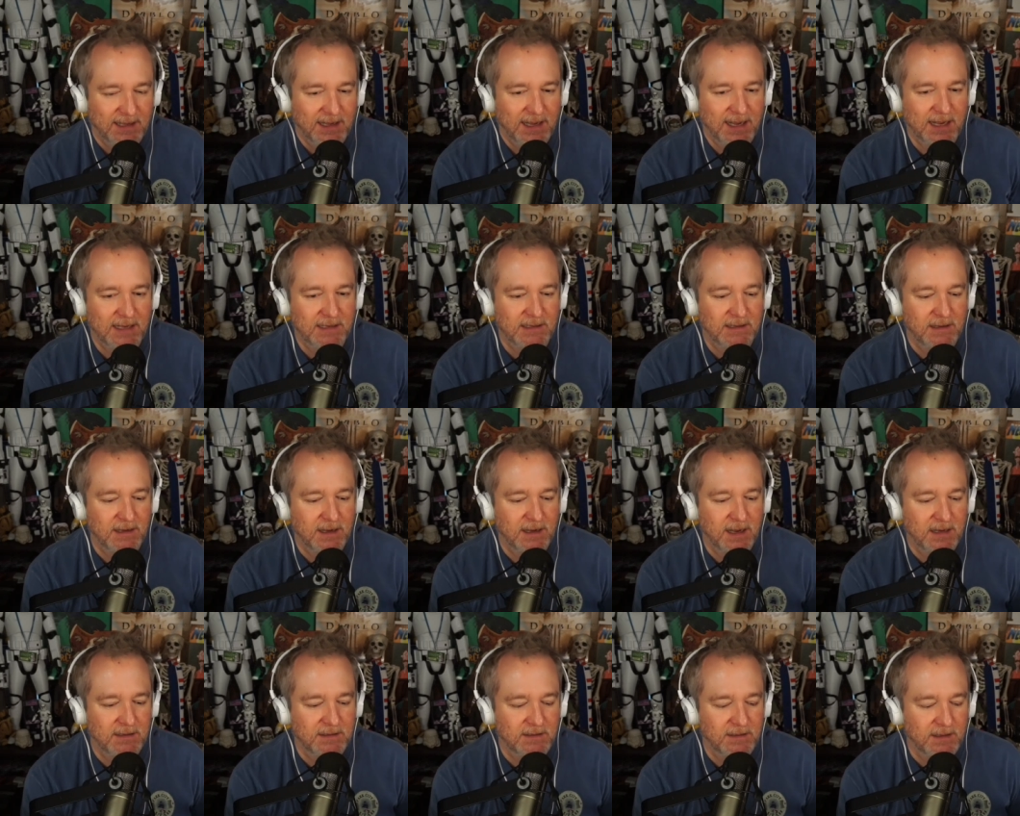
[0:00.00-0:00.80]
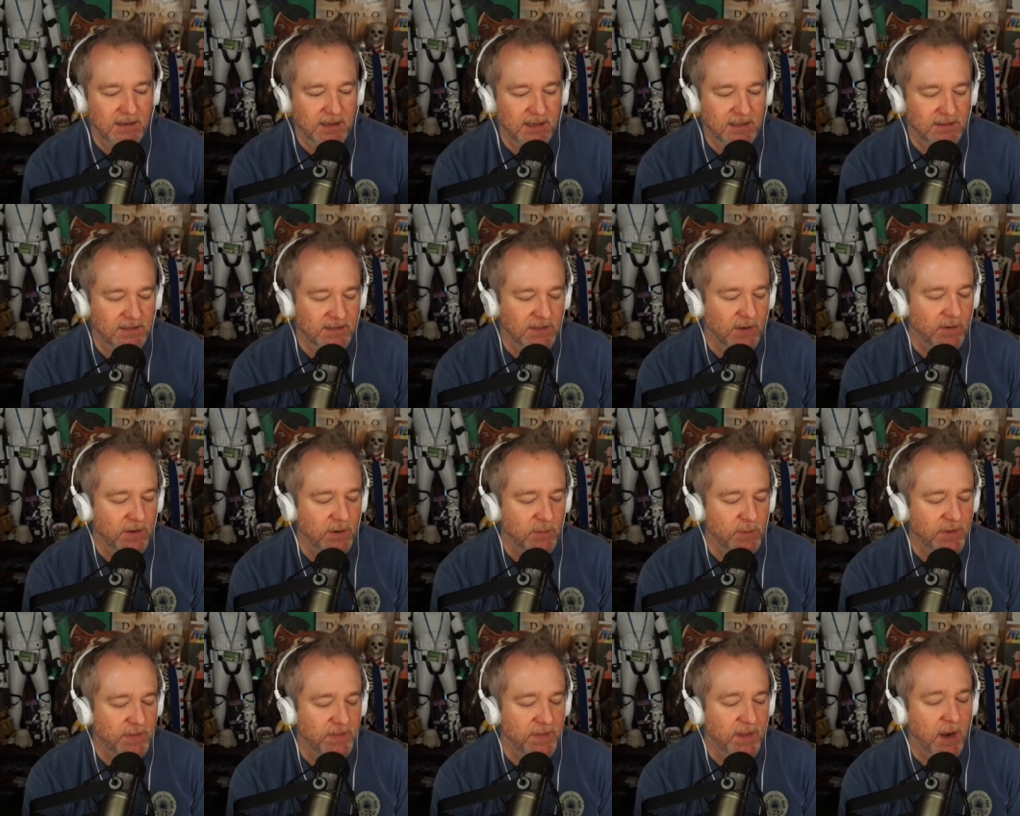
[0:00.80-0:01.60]
And and and Sony
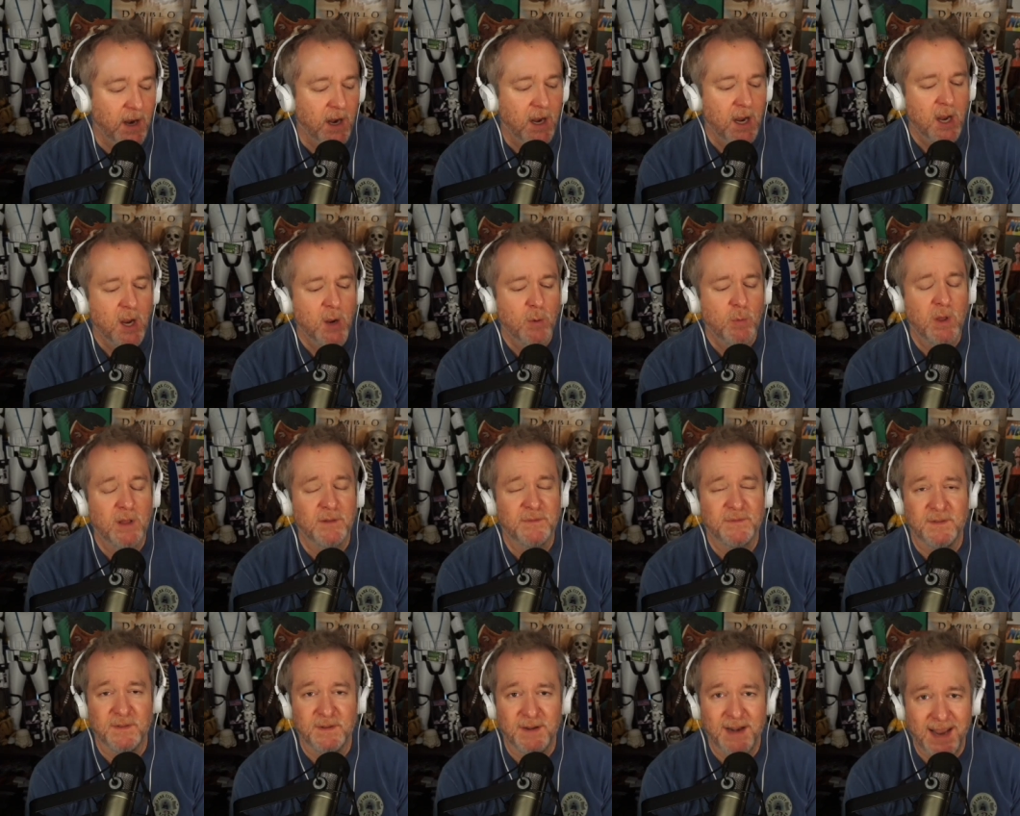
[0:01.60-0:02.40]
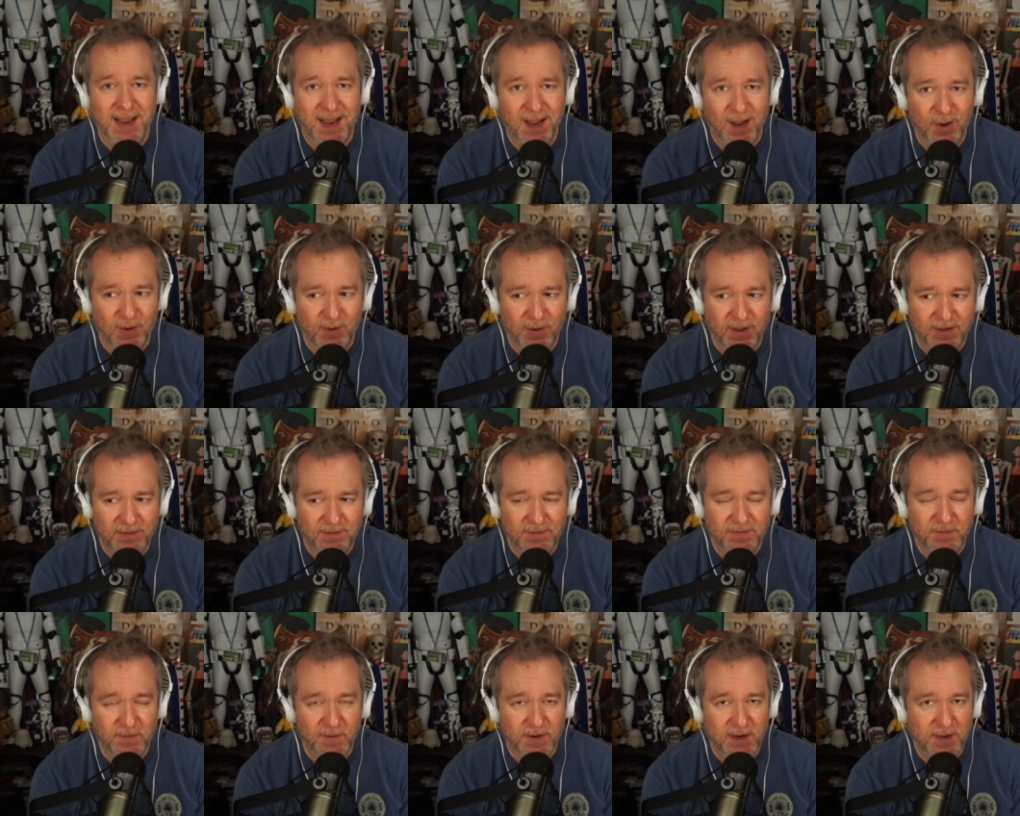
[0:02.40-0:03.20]
with their, "Well, for now,
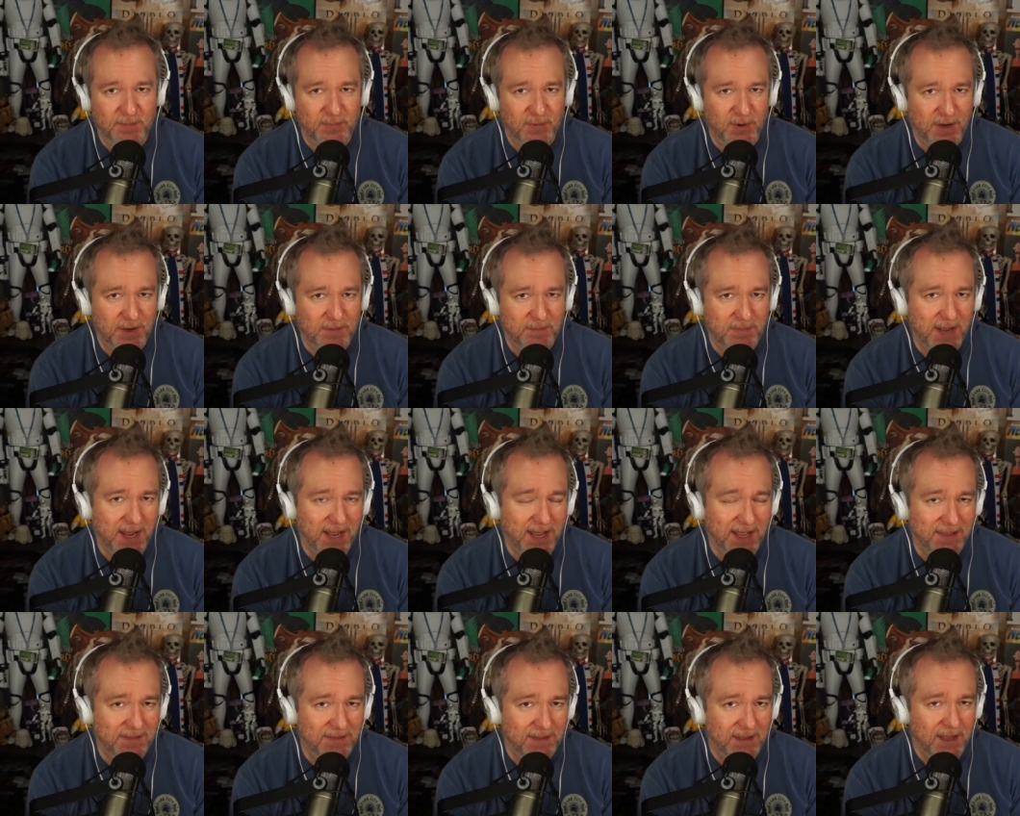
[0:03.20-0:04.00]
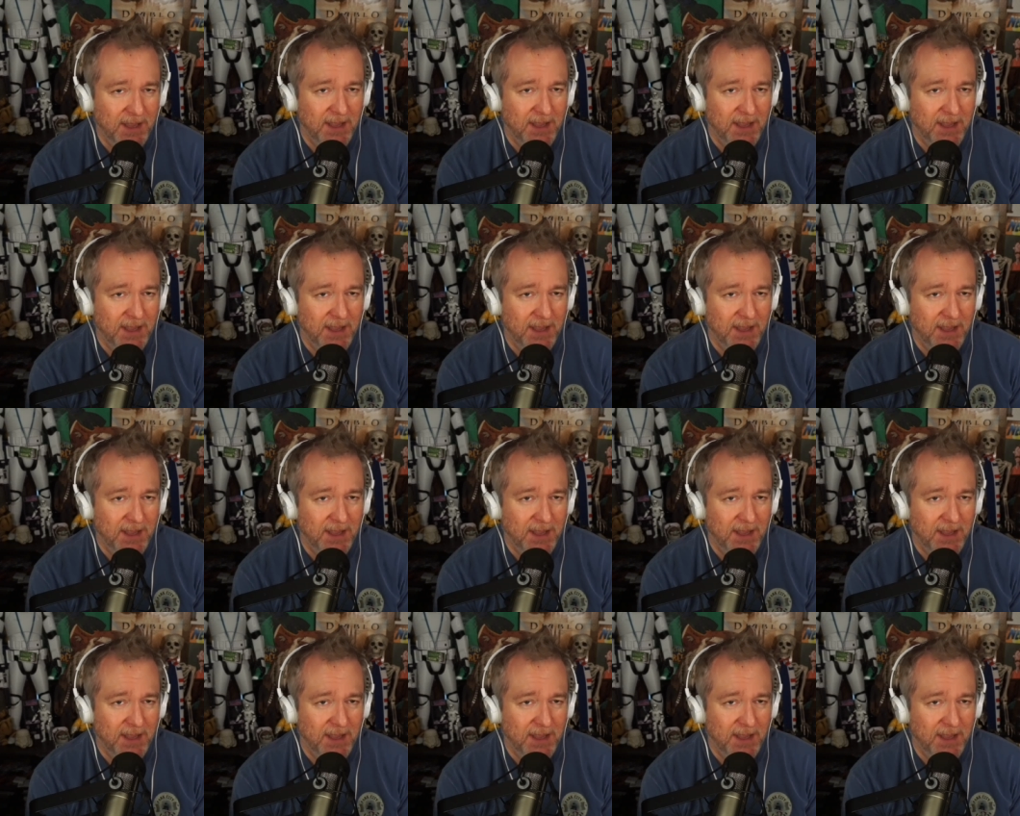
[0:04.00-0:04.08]
free upgrade path."